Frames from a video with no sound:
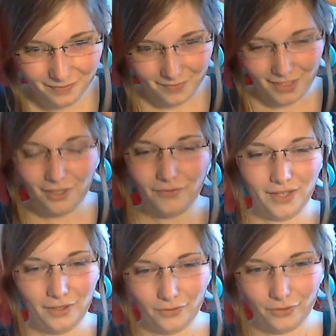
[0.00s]
And then
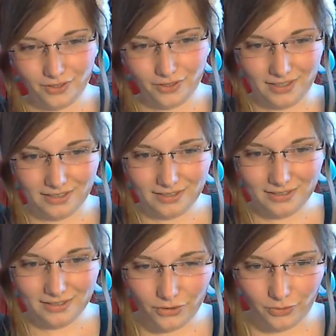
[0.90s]
of course,
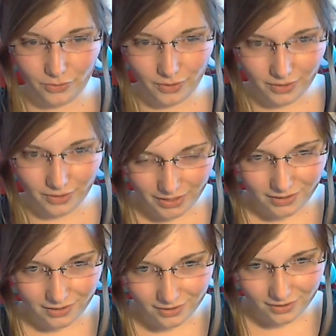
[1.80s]
although a bit
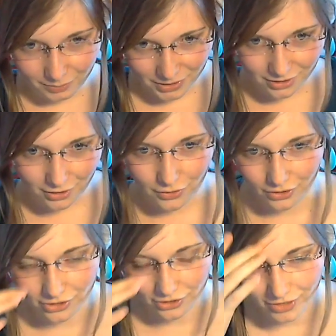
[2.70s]
other
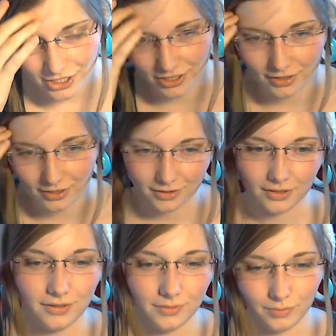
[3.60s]

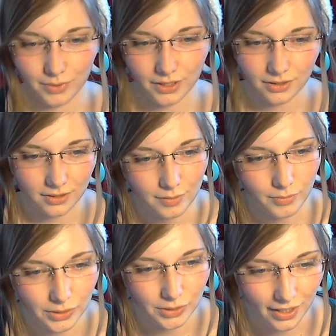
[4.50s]
generation, but
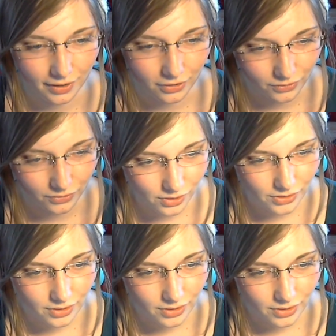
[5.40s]
Monty Python, of course.